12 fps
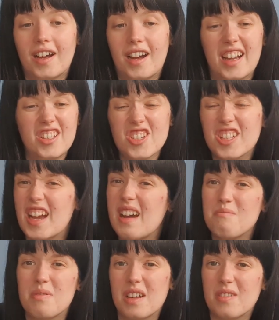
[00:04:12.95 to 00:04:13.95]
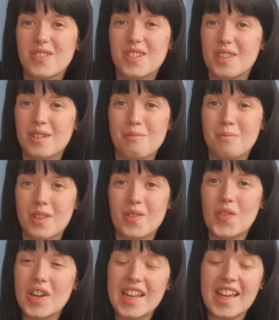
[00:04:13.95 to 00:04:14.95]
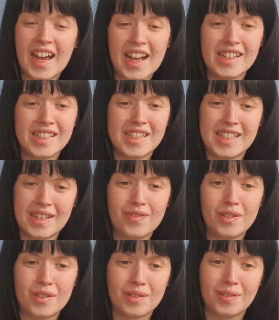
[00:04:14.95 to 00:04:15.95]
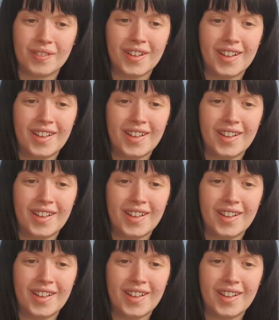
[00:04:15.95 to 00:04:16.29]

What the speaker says: I just can't pronounce them. They're really hard and difficult.